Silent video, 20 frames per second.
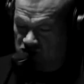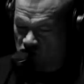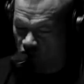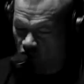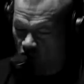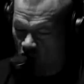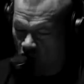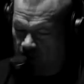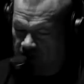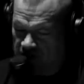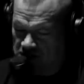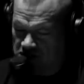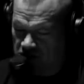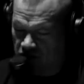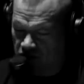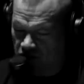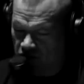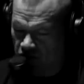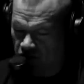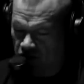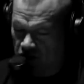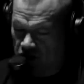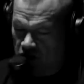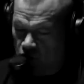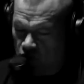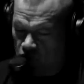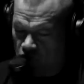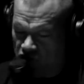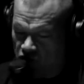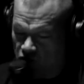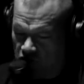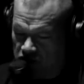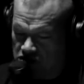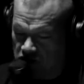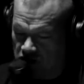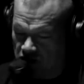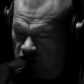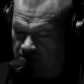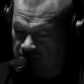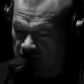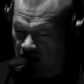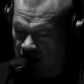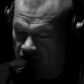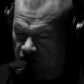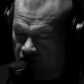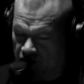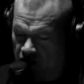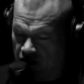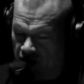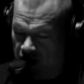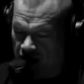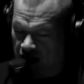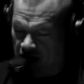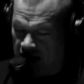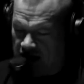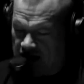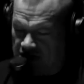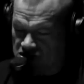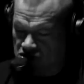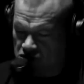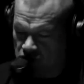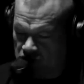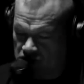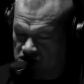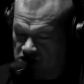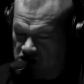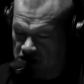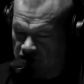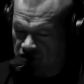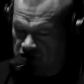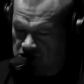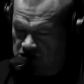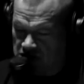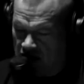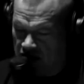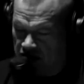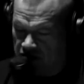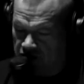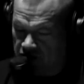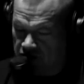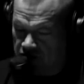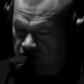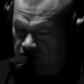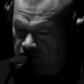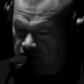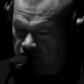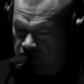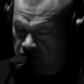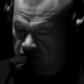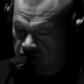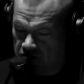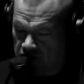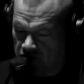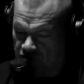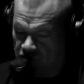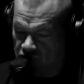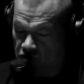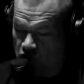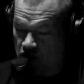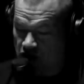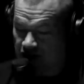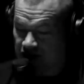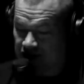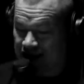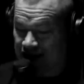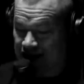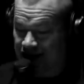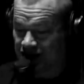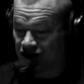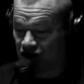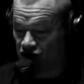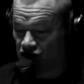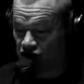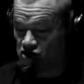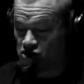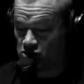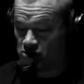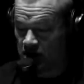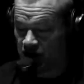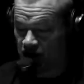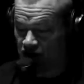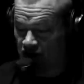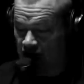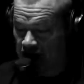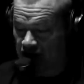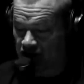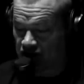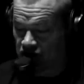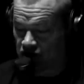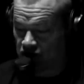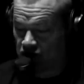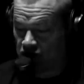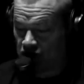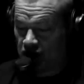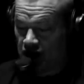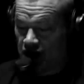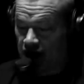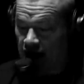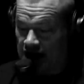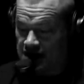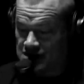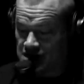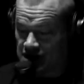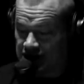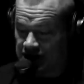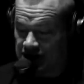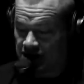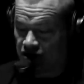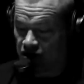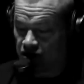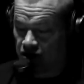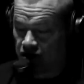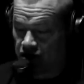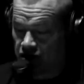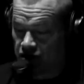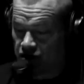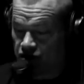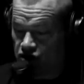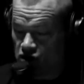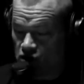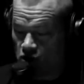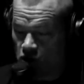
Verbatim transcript: the raw material with which a commander has to achieve his end. If you neglect the human factor as a leader, you